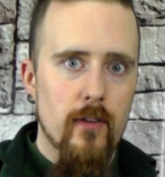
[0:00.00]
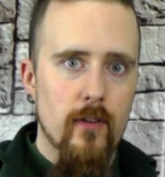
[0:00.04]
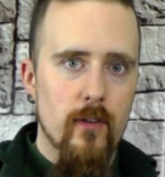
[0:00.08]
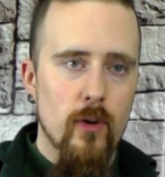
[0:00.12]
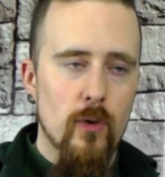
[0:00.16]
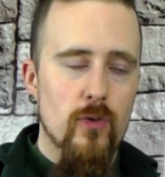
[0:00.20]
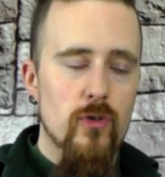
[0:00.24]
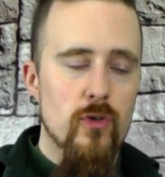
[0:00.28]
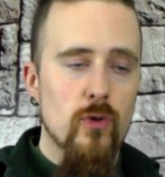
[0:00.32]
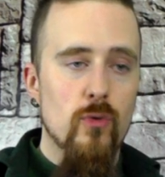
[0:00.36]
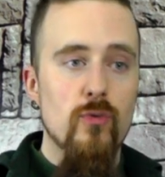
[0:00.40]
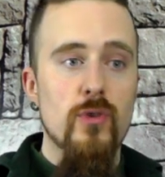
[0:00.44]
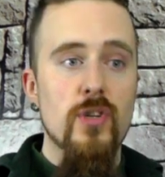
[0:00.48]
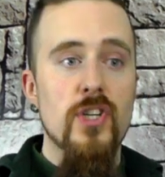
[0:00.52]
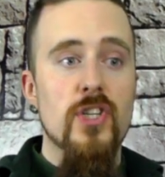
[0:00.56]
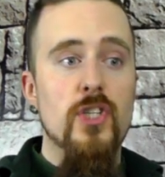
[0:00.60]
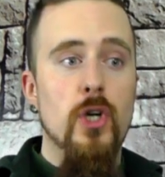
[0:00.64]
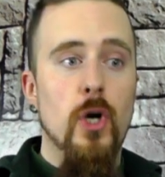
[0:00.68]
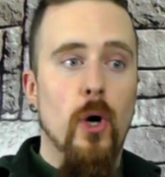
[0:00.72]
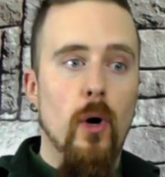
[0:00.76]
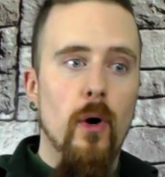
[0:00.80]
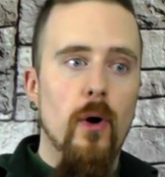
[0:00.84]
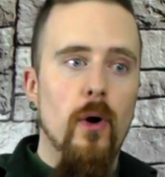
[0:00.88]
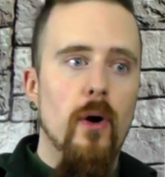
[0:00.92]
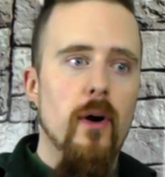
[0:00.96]
Those who
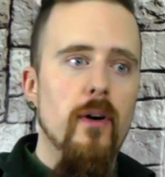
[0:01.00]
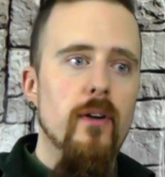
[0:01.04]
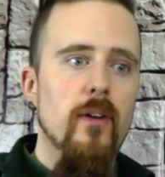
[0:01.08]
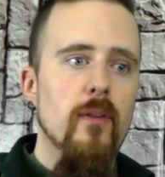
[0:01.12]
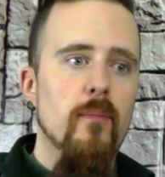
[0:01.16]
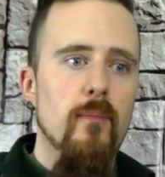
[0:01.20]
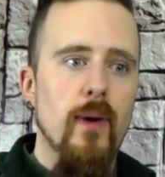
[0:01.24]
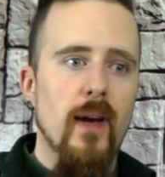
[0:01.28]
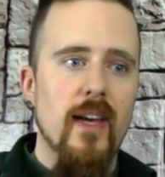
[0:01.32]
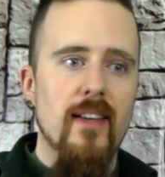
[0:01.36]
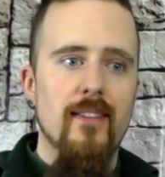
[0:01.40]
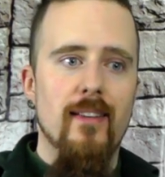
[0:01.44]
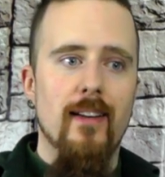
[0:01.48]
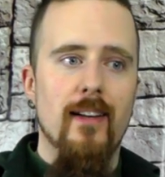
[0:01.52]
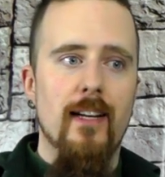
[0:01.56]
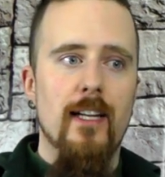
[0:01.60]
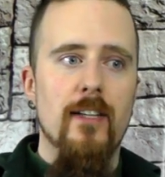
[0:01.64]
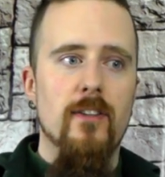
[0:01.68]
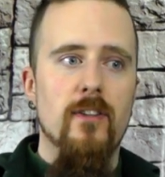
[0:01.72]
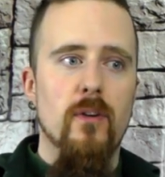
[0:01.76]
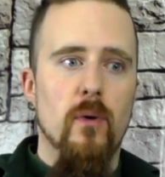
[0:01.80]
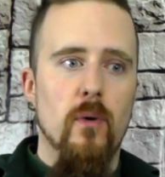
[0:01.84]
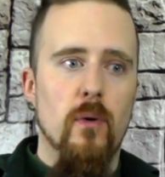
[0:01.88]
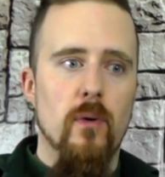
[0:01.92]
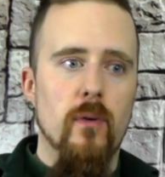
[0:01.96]
returned
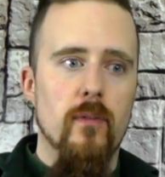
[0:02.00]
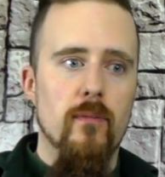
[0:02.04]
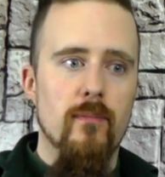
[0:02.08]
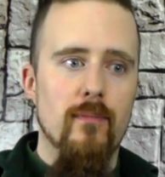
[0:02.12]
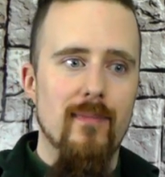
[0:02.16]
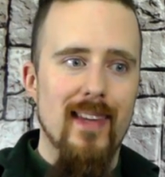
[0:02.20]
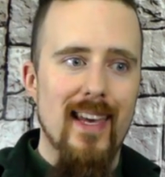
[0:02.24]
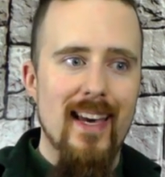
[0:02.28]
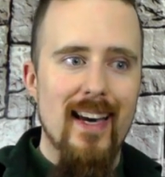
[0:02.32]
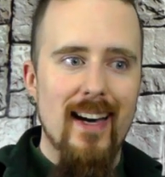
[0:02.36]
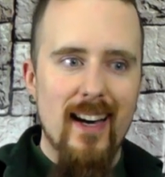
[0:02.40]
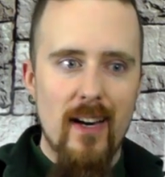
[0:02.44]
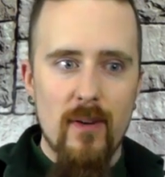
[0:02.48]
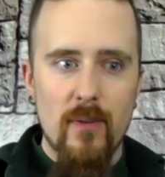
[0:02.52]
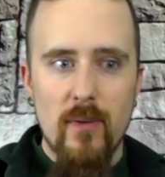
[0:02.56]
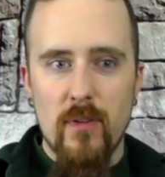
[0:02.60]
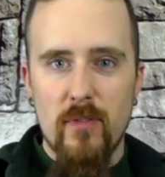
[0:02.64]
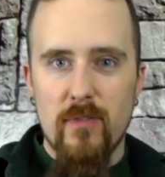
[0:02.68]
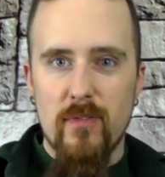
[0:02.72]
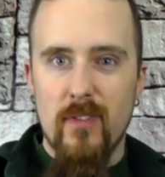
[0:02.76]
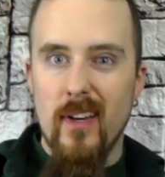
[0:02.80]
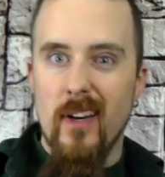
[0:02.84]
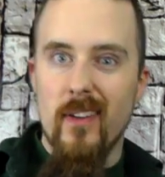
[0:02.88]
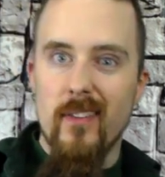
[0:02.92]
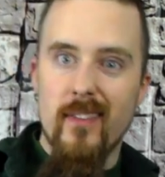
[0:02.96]
basically told, yeah,
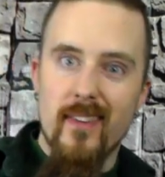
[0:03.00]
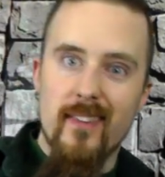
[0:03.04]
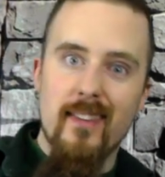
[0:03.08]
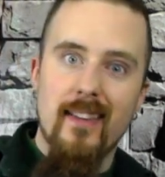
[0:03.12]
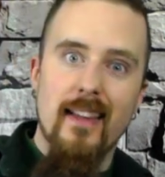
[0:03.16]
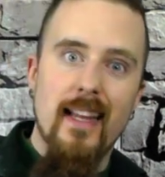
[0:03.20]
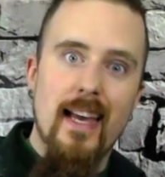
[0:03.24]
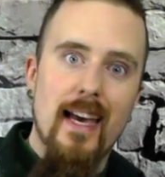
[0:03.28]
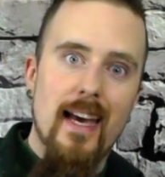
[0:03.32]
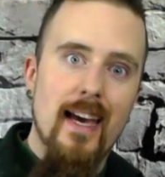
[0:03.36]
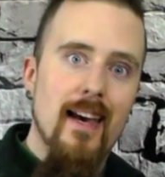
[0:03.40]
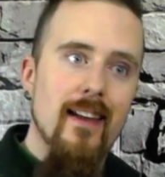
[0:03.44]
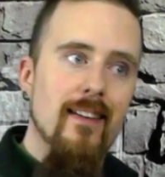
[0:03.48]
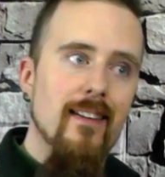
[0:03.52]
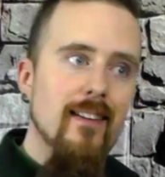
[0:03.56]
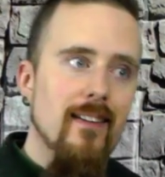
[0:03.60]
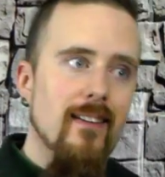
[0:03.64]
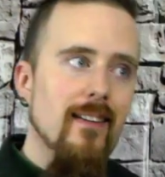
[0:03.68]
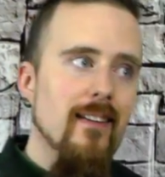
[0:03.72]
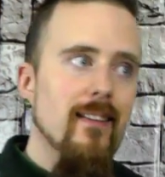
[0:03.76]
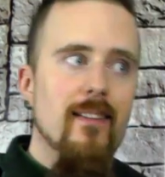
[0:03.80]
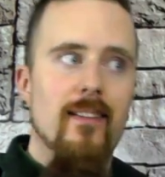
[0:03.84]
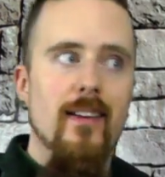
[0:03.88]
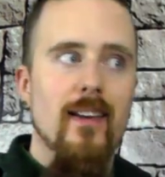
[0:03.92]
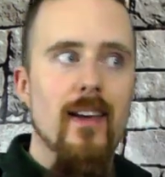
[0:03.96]
we found this land
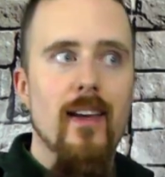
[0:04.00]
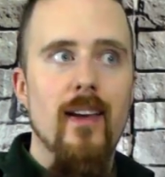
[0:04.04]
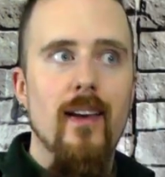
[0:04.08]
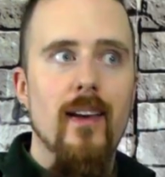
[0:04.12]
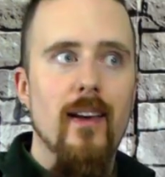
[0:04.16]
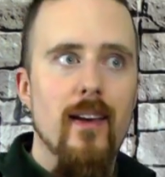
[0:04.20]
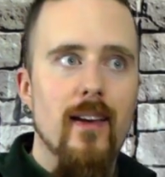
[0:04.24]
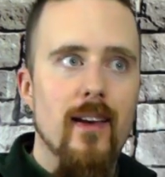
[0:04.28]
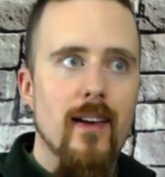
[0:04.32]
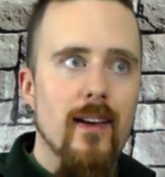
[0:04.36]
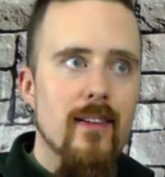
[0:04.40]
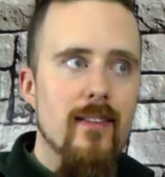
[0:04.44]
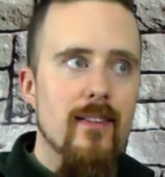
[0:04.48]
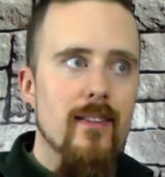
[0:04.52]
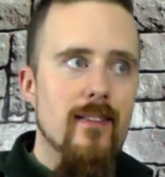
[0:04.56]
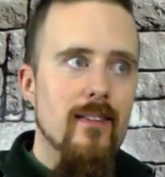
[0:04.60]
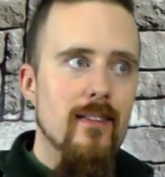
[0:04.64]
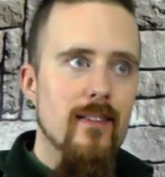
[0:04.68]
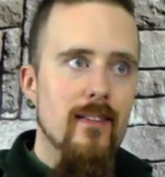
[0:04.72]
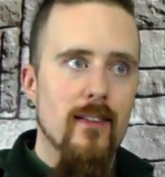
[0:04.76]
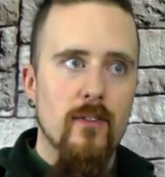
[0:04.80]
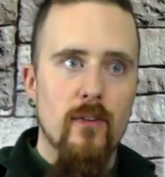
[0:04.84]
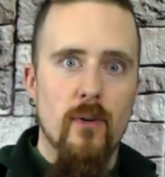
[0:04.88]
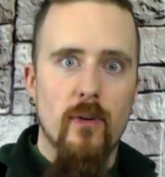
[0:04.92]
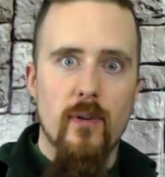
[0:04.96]
and then
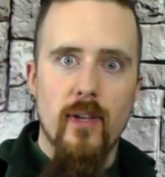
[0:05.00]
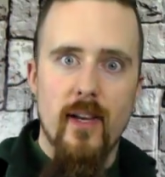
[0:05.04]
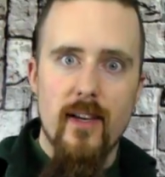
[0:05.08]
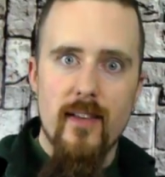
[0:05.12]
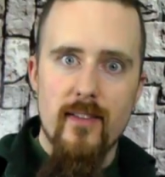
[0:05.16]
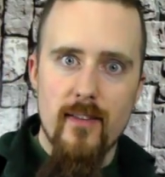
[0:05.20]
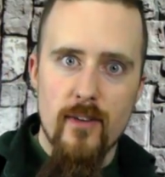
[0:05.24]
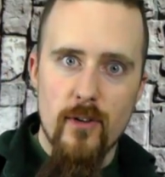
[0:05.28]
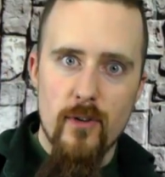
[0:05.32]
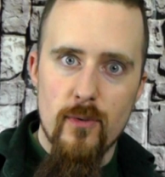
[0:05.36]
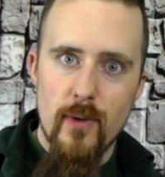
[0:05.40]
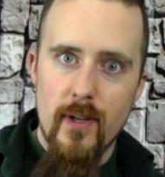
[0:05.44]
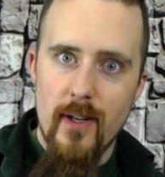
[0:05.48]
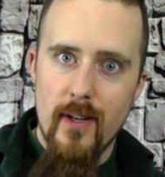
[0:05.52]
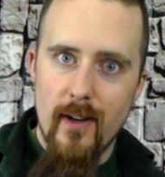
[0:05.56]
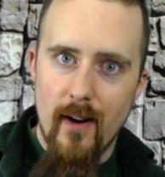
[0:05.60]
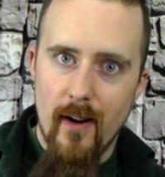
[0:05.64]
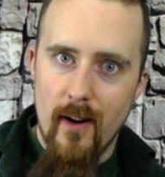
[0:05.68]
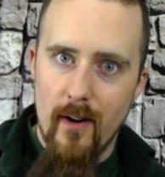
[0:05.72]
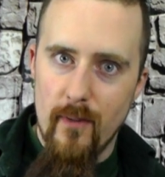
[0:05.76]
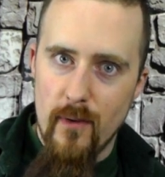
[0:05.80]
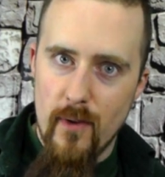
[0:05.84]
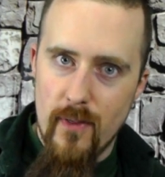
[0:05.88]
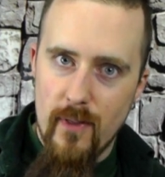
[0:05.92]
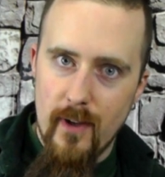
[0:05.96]
it's all nice and green
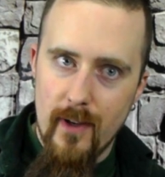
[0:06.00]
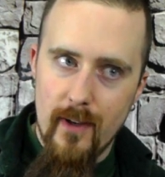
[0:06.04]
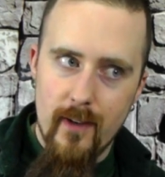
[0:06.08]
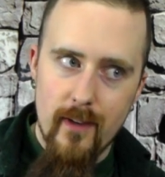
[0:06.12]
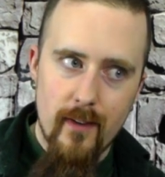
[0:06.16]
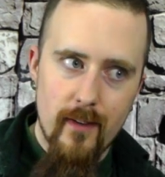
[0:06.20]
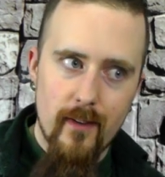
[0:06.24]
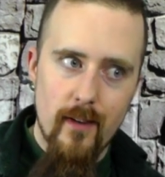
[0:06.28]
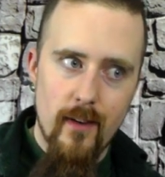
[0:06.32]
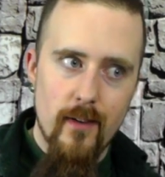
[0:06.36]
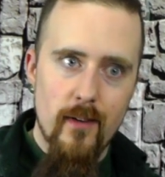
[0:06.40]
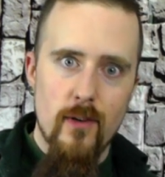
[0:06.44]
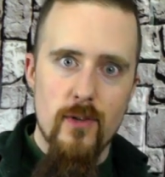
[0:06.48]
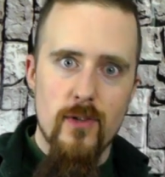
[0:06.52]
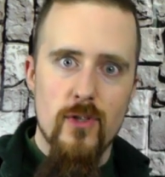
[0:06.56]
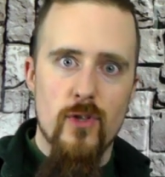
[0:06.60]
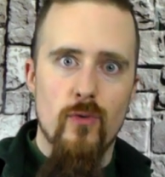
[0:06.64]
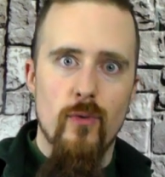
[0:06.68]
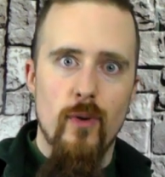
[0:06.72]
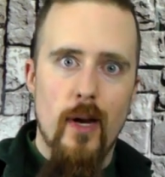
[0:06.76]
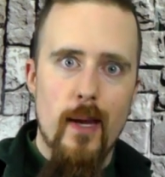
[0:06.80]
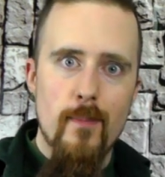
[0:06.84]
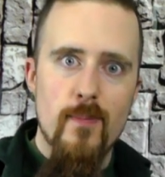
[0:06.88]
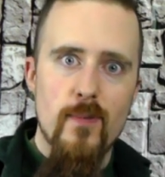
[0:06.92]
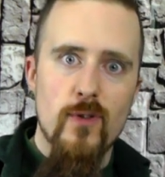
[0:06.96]
and everything, and then there's
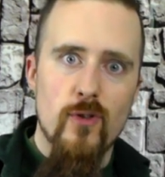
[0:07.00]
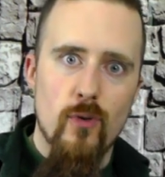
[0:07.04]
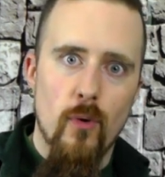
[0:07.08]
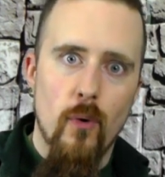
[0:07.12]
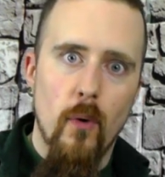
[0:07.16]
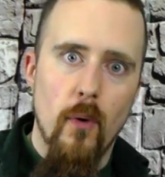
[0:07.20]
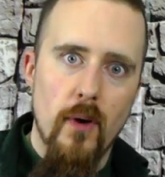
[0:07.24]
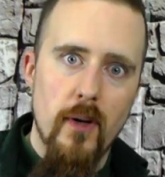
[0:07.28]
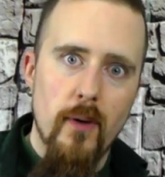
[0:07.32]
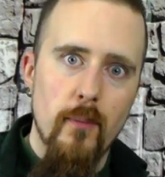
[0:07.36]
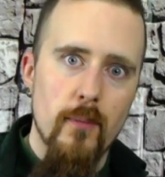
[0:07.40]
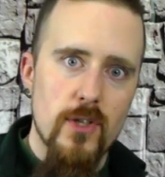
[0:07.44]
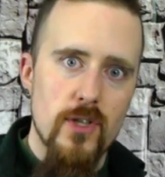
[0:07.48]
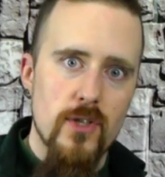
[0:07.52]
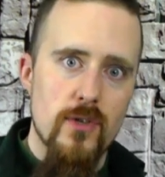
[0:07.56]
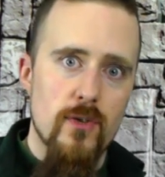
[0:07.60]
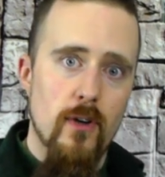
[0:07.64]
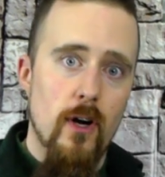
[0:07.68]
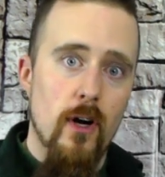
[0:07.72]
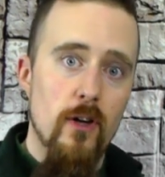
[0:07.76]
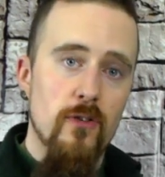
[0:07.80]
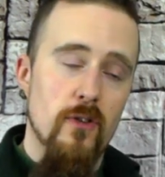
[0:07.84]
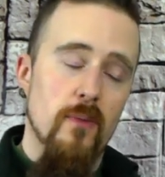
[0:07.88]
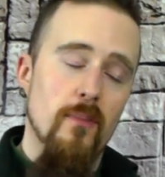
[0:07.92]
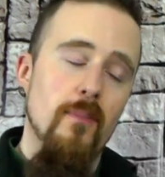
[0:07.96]
grapes growing, which
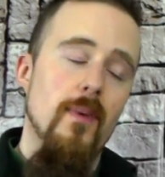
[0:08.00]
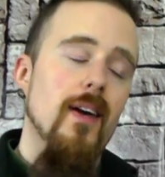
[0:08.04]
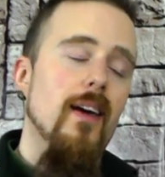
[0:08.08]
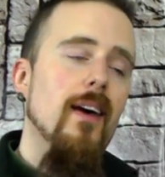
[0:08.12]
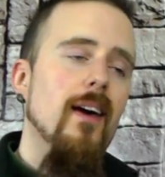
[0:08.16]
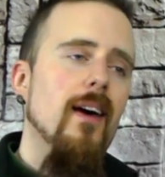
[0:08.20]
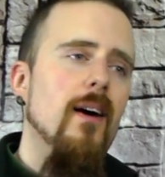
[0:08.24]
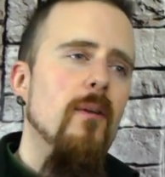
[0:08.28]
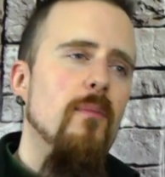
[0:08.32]
is awesome.